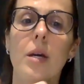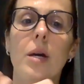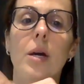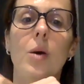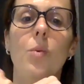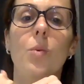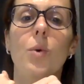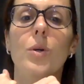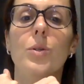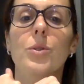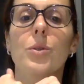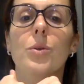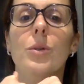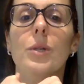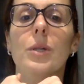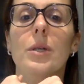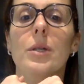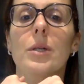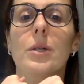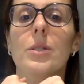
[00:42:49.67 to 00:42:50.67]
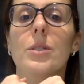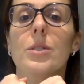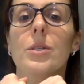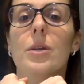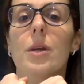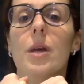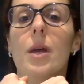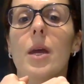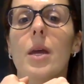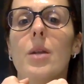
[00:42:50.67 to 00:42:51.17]
what you learned
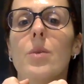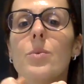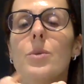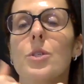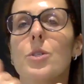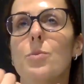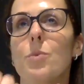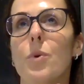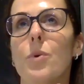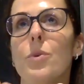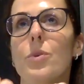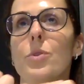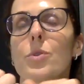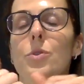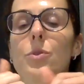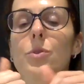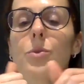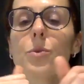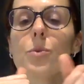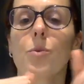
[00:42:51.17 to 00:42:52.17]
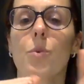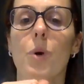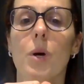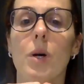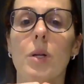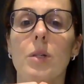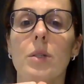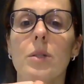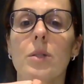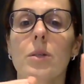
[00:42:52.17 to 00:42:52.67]
and respond to
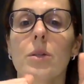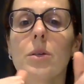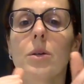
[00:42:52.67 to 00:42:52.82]
one